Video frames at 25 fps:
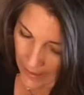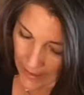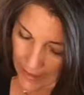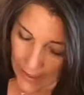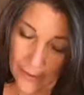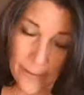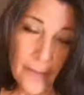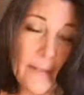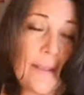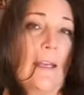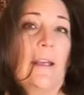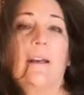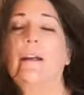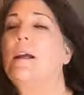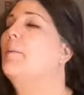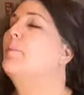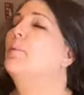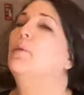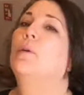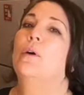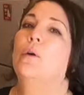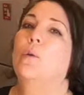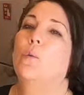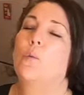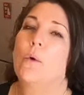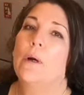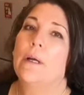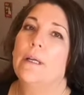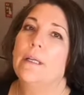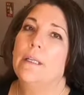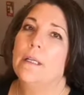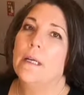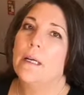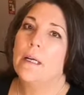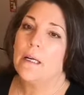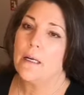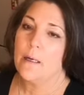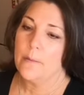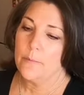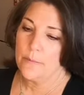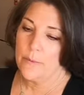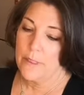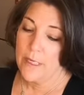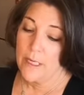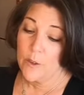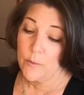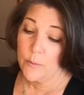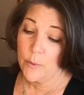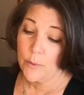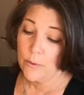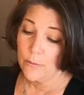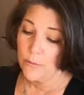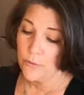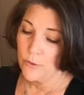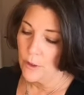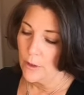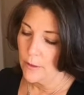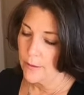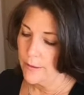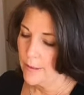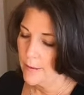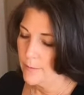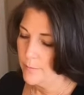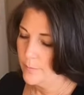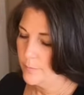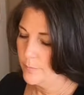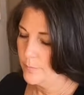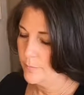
And then I put 1 teaspoon of salt in.